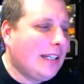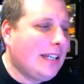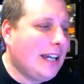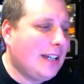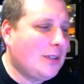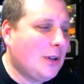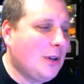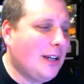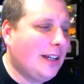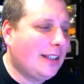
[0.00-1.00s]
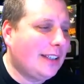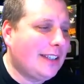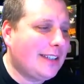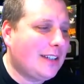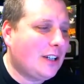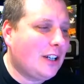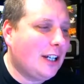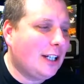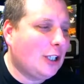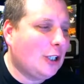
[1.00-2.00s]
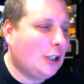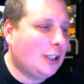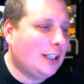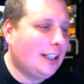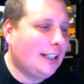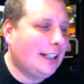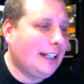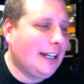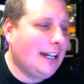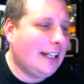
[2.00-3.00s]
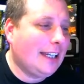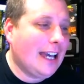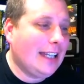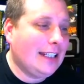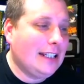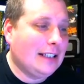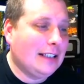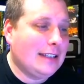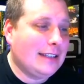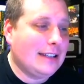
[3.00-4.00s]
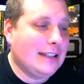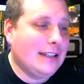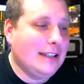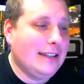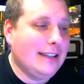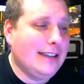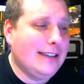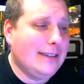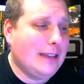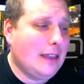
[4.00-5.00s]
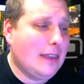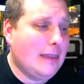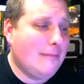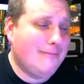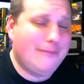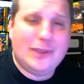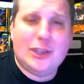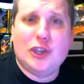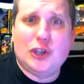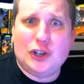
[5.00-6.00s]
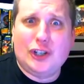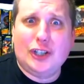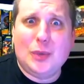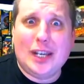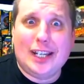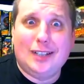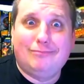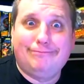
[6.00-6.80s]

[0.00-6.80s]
Yeah, so uh, this uh, clerk, uh, Kathy Nickolaus, is jerk of the week.